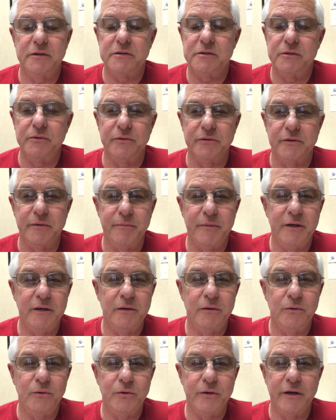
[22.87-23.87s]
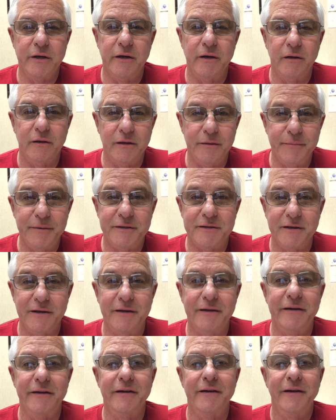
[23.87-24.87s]
She was a mean old gal, let me tell
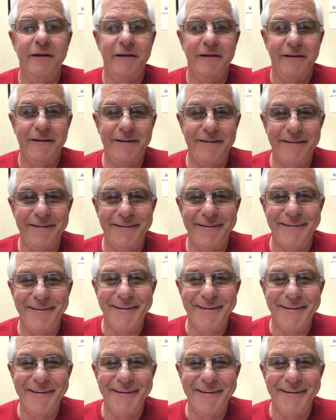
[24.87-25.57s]
you.